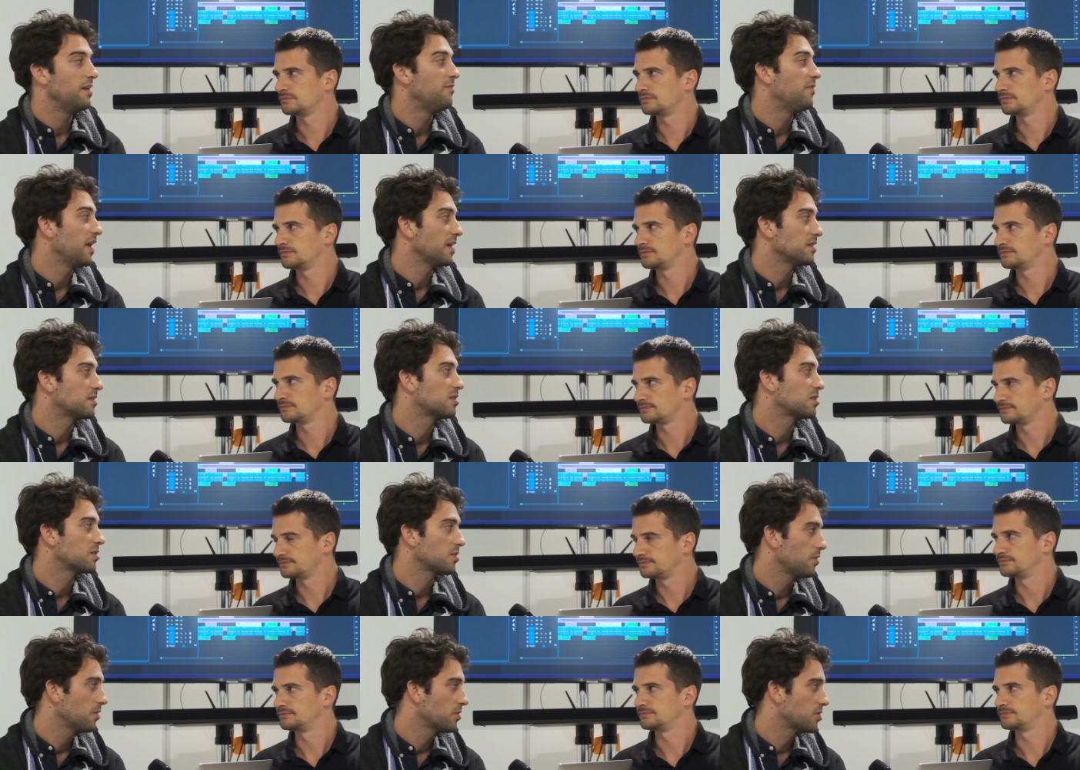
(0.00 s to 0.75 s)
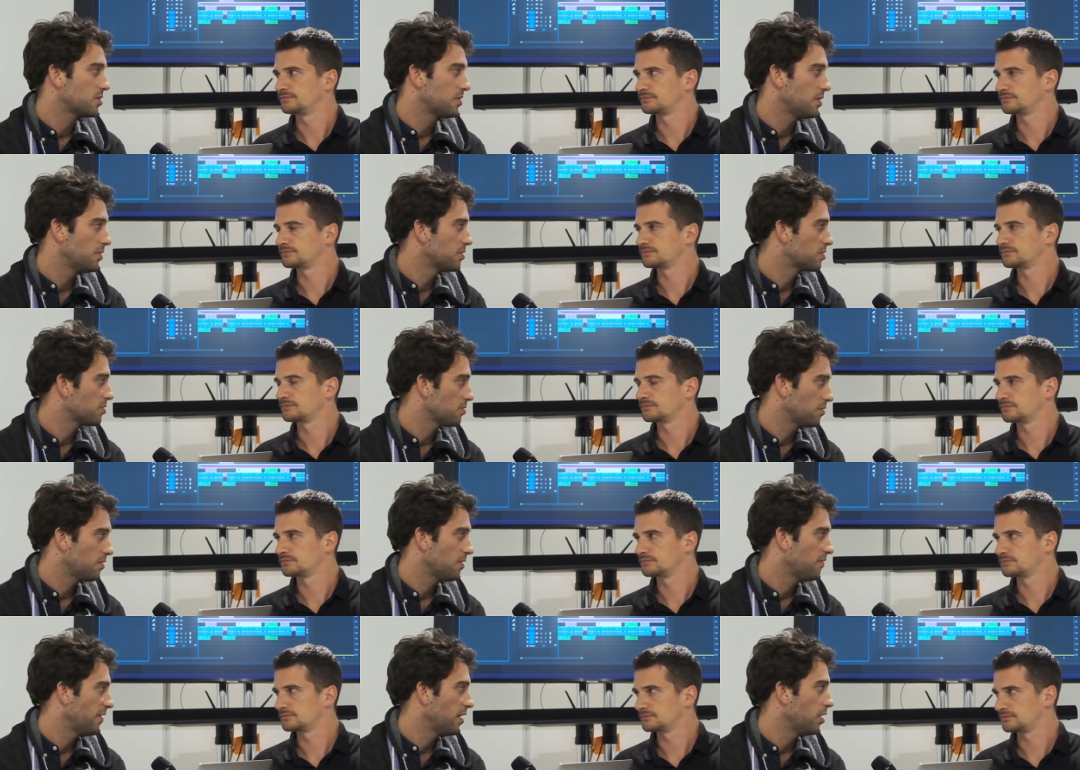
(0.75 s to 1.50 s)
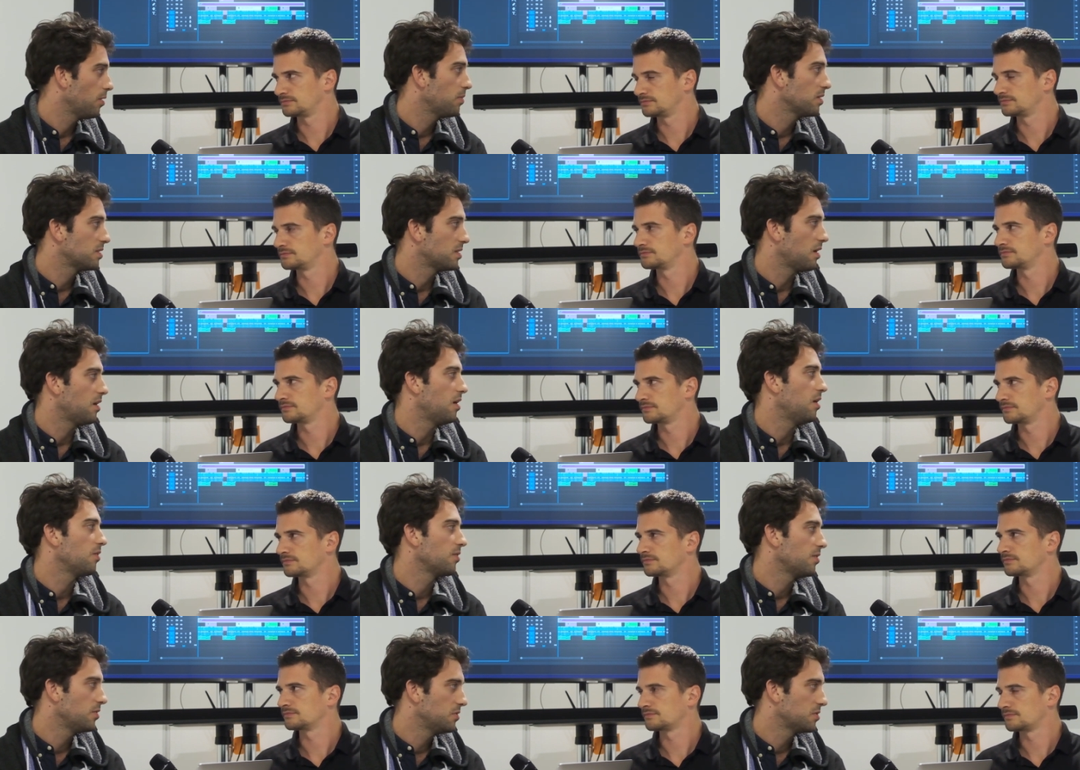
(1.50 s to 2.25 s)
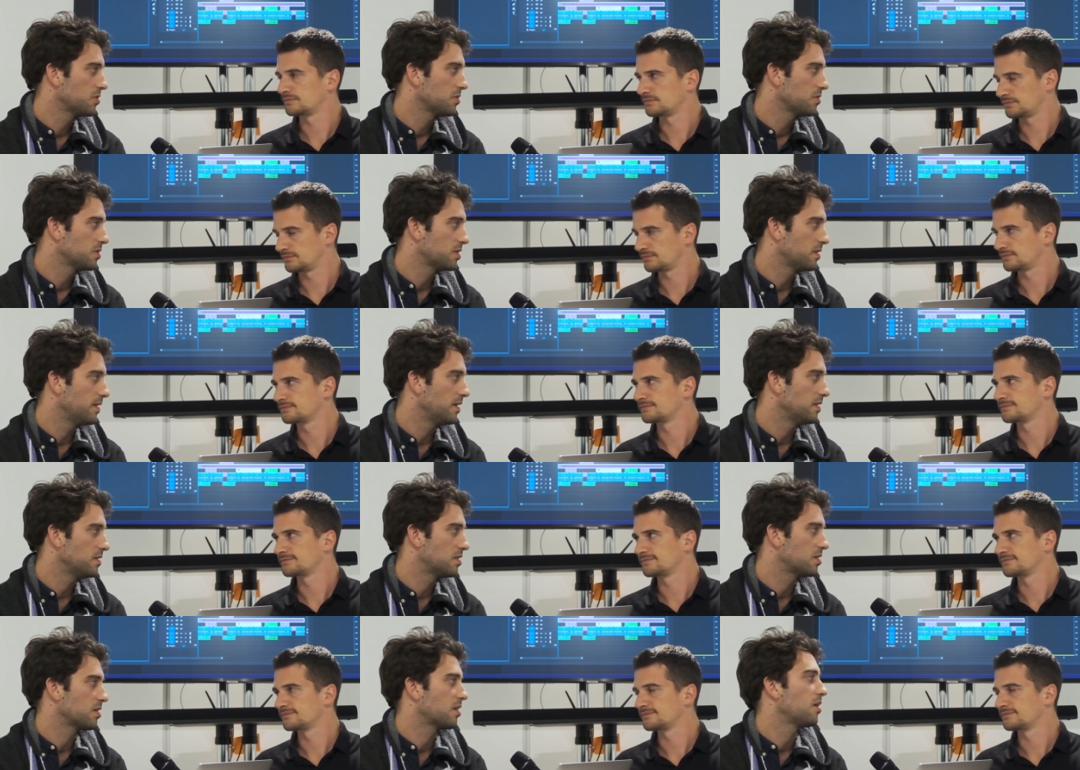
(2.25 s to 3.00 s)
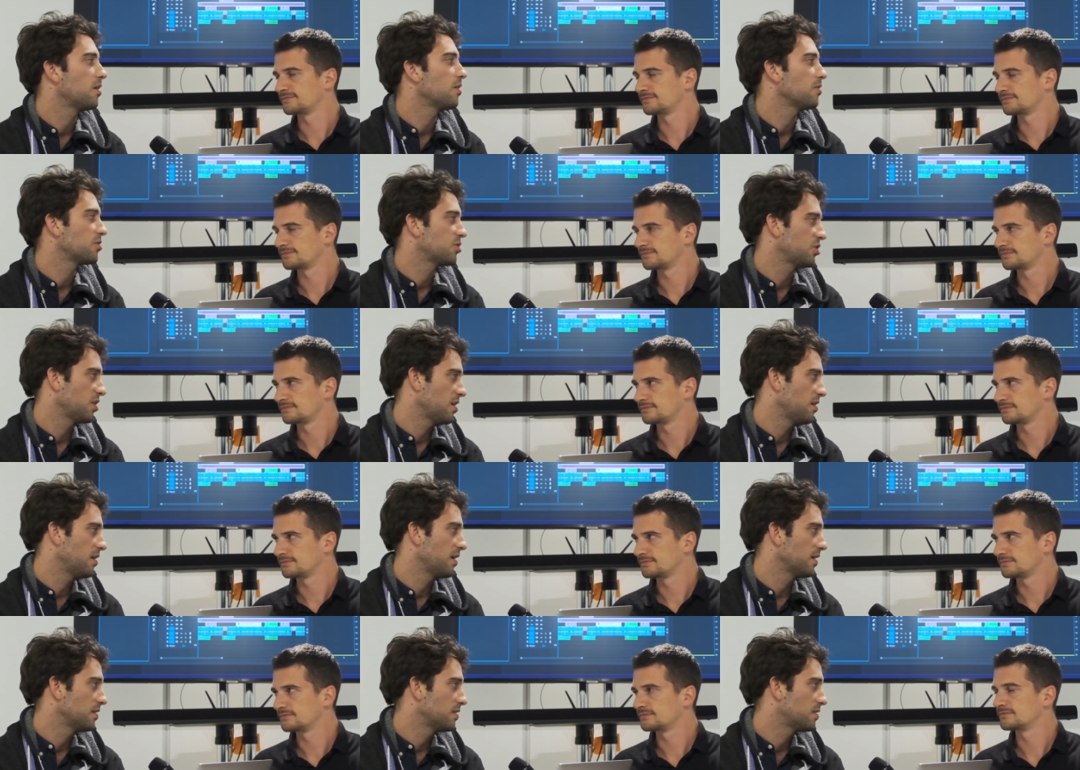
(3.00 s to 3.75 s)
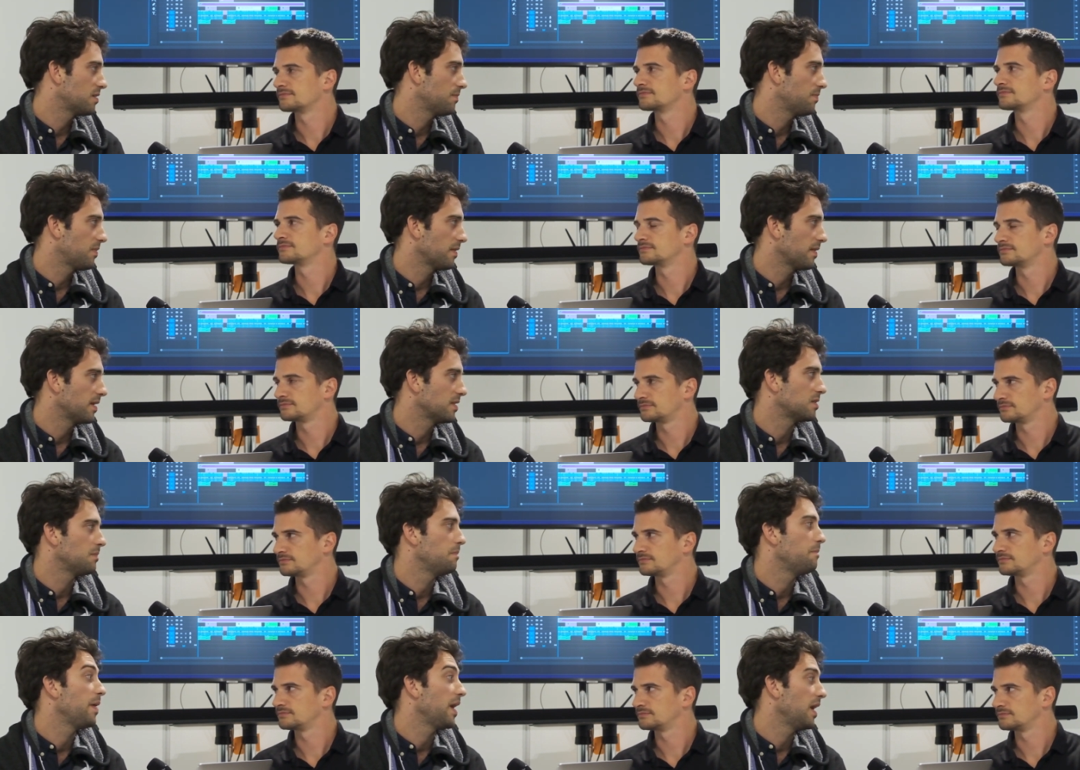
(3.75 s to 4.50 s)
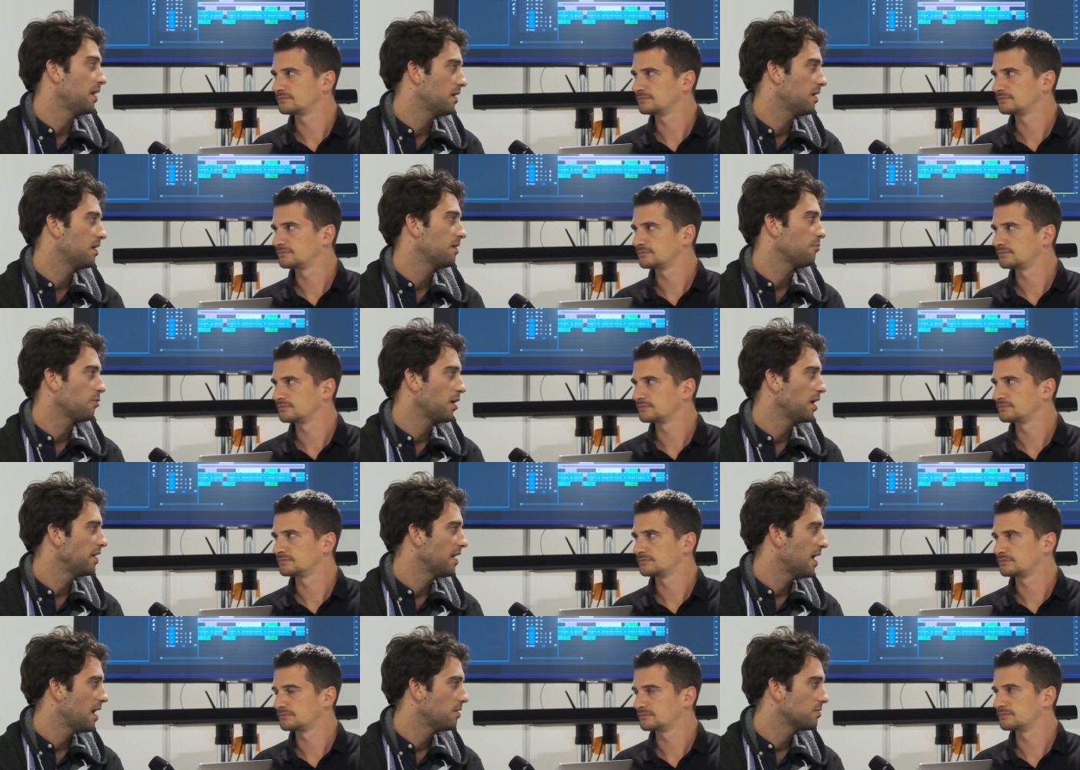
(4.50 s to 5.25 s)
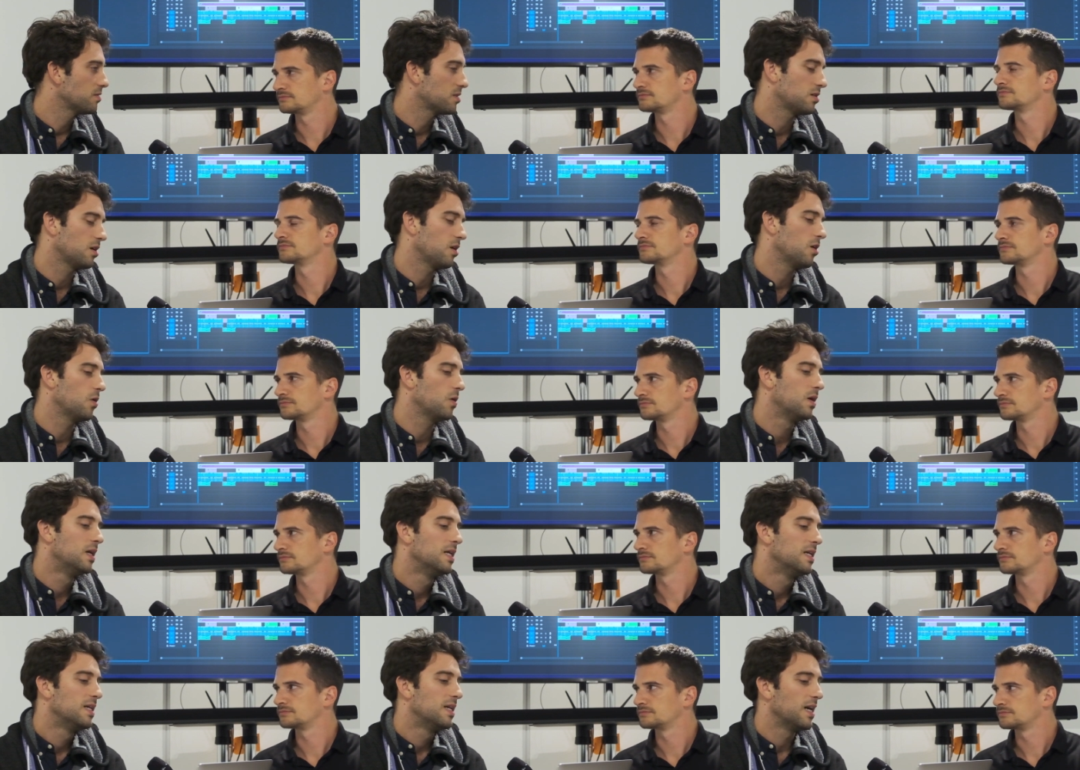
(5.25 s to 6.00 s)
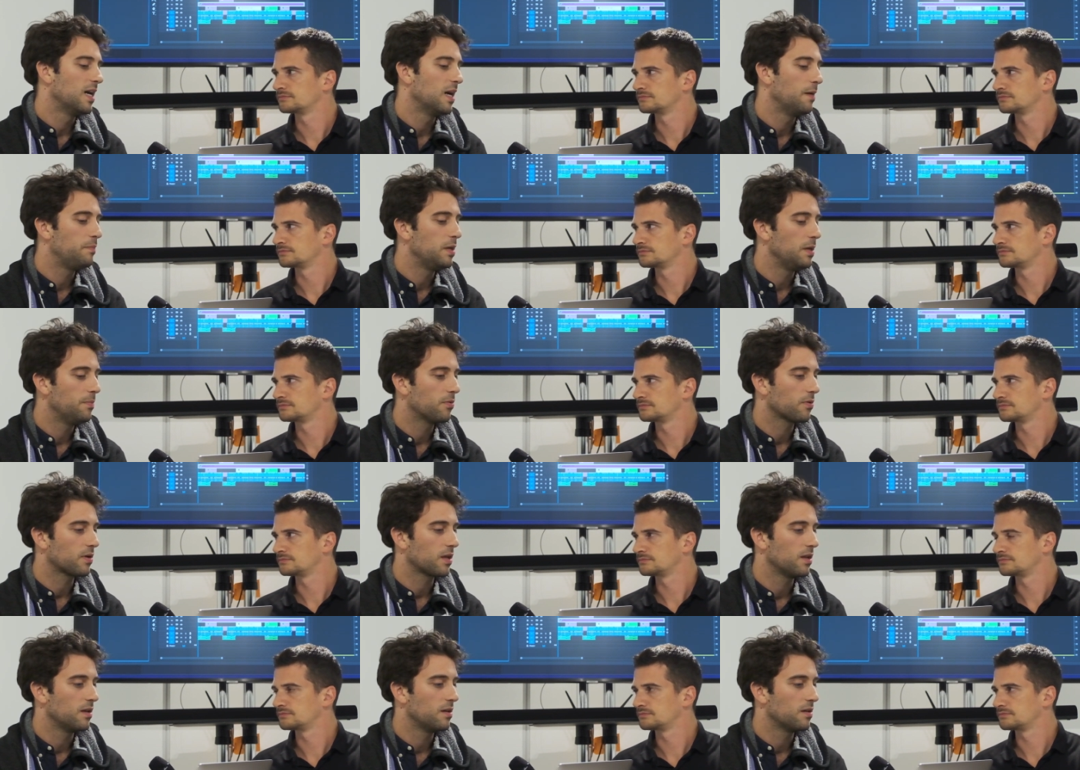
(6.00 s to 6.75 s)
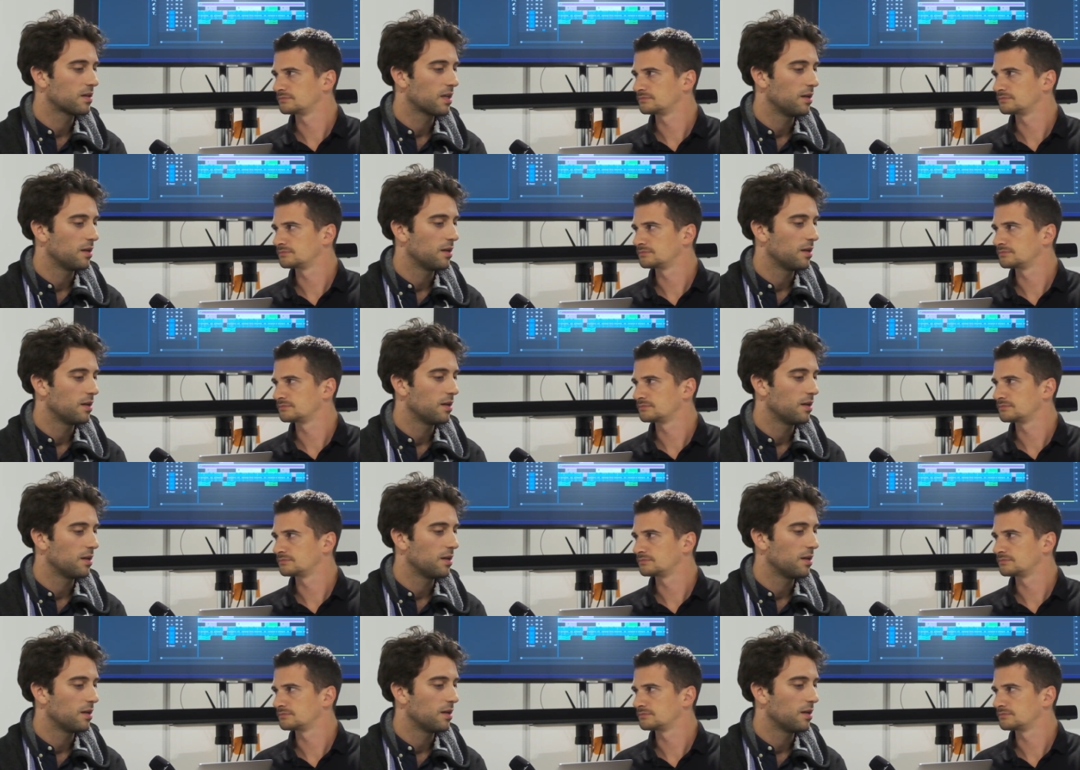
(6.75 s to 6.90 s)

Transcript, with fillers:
Speaker 1: advanced search, those are available to all users, and then secure sharing is something that's in beta right now. So uh, people can